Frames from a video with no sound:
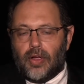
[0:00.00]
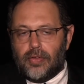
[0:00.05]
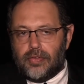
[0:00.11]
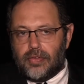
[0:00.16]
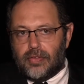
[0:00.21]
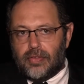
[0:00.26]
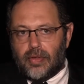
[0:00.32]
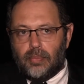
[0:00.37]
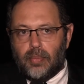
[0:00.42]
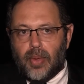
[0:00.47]
PHASA
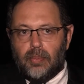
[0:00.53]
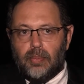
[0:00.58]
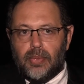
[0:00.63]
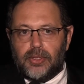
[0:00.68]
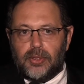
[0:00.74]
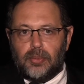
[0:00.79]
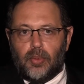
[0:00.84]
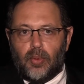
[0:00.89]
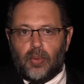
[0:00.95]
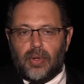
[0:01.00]
is a
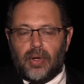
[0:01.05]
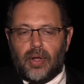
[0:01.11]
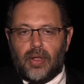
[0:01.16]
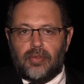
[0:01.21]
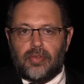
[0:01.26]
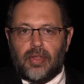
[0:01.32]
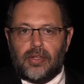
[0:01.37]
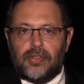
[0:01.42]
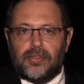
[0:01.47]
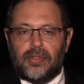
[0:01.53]
membership
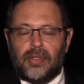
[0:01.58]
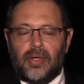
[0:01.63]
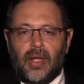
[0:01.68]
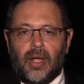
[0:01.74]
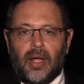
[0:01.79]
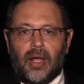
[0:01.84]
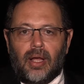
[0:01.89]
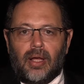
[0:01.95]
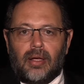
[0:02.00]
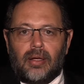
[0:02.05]
organization.
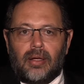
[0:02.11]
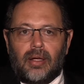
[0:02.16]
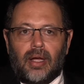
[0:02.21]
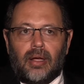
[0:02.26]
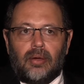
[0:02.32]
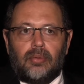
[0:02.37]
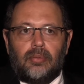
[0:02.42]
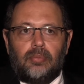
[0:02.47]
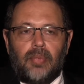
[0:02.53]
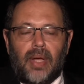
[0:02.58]

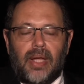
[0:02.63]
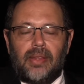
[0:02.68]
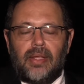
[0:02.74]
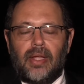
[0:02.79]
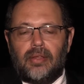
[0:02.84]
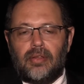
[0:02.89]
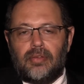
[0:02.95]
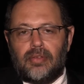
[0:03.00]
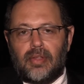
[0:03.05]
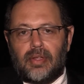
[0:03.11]
Our
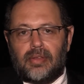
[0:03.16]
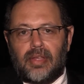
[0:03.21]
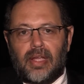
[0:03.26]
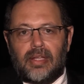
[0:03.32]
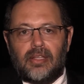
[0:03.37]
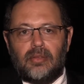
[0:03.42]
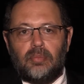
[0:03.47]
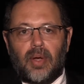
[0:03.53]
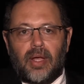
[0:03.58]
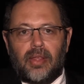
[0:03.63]
mandate is
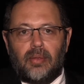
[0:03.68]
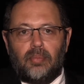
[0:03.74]
dictated by